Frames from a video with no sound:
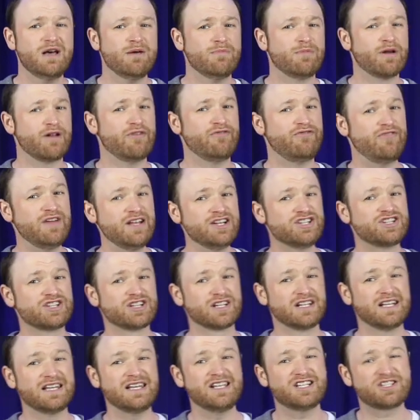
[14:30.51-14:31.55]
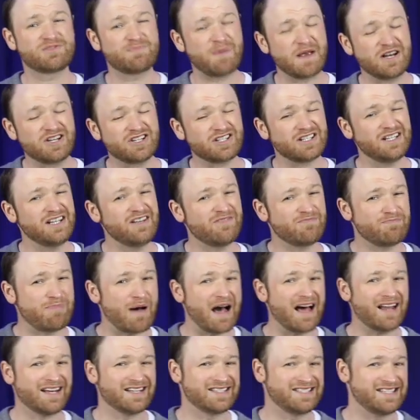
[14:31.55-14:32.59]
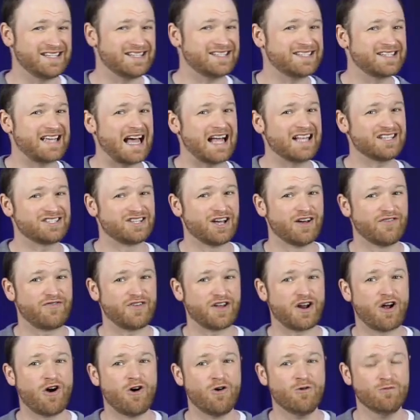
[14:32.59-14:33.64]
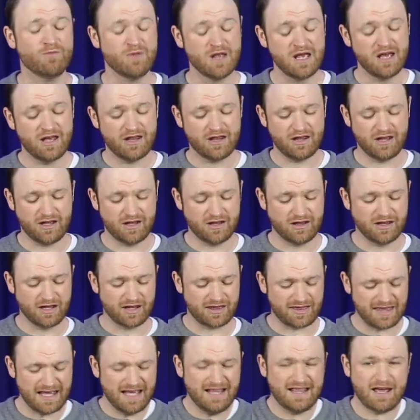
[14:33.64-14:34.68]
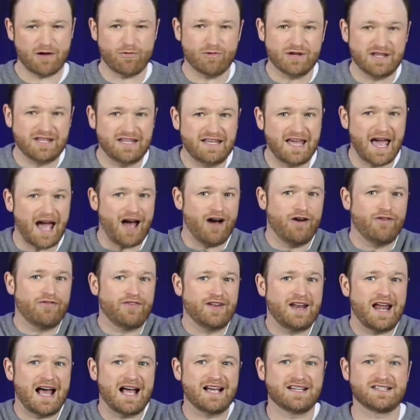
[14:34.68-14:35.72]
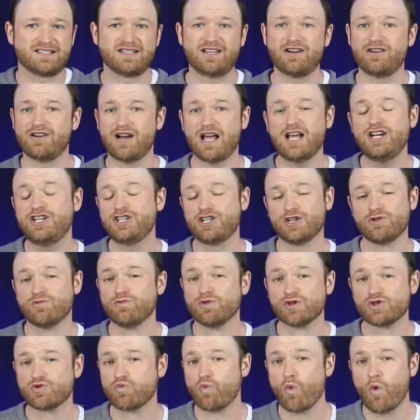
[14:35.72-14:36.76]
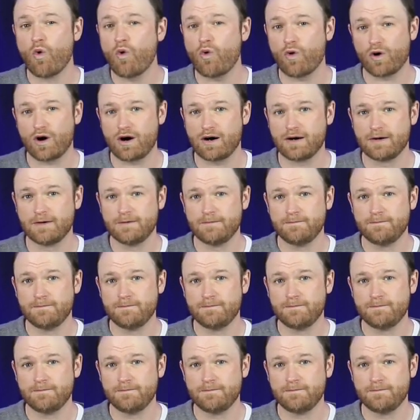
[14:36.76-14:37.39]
But eventually, especially if politics got tough at home, the thing that would galvanize their nation was war.